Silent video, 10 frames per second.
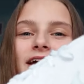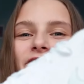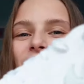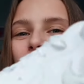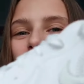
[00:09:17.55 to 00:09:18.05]
I
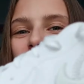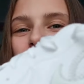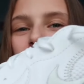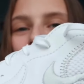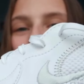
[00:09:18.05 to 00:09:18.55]
forget what
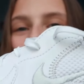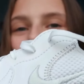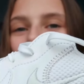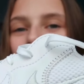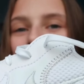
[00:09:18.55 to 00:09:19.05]
these ones are
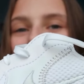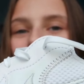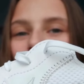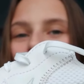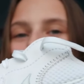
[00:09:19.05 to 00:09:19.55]
called, but
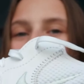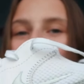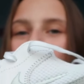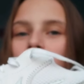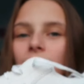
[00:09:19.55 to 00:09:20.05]
I'll
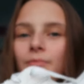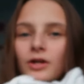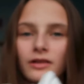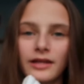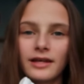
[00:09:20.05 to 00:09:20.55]
try and
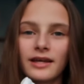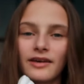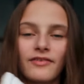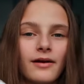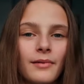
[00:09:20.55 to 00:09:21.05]
put a
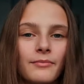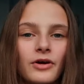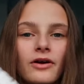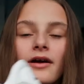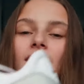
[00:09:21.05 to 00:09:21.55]
link if I
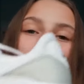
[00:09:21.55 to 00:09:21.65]
remember.